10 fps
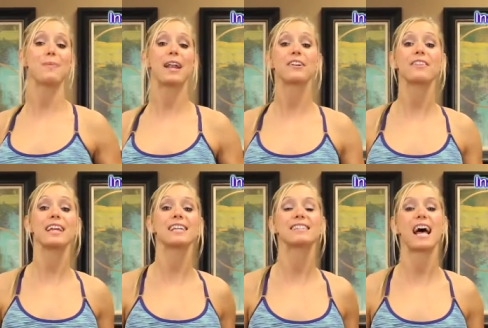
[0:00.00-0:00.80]
better
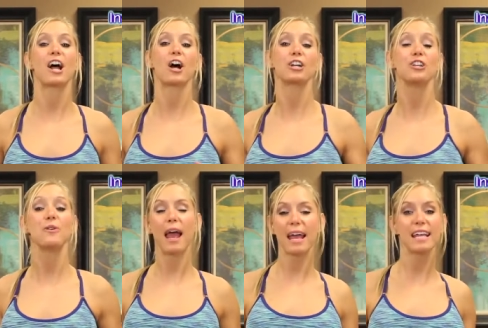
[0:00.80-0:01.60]
thing is that our new
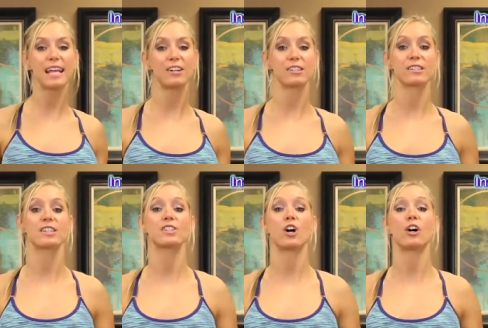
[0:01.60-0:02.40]
egg eaters
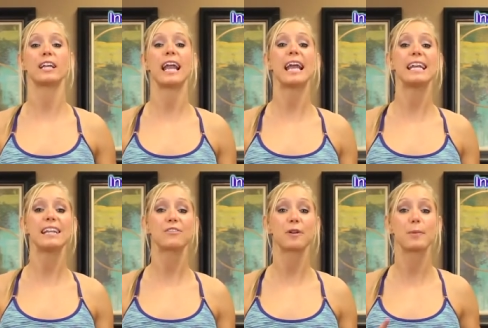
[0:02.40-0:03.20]
saw an
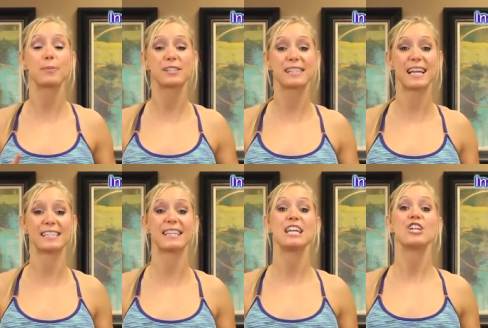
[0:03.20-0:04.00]

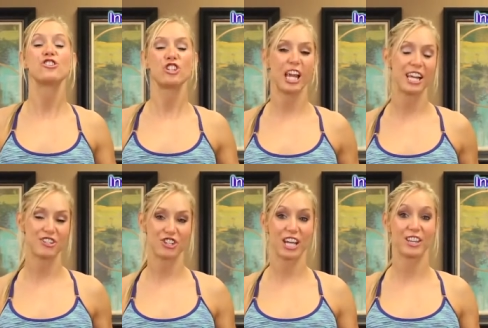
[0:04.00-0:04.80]
83%
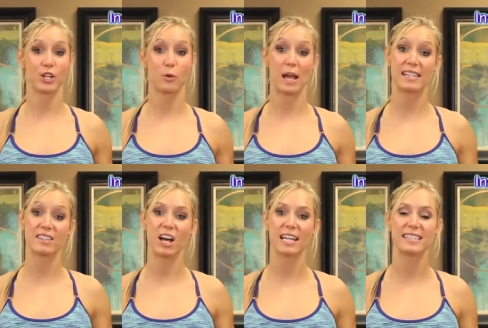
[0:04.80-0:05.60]
change in their
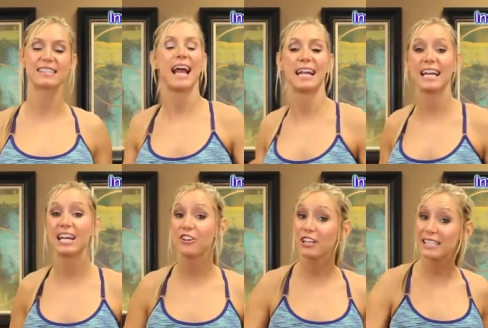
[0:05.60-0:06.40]
waistlines, they had
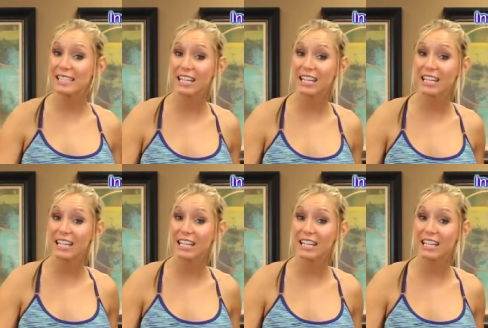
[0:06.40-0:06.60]
increased